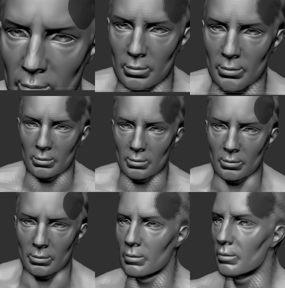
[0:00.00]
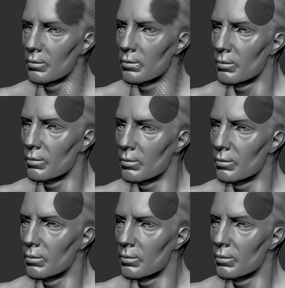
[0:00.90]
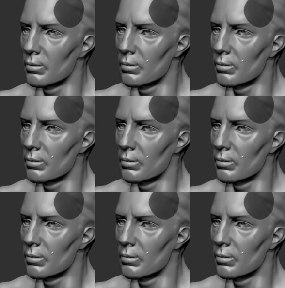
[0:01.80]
(no one is talking)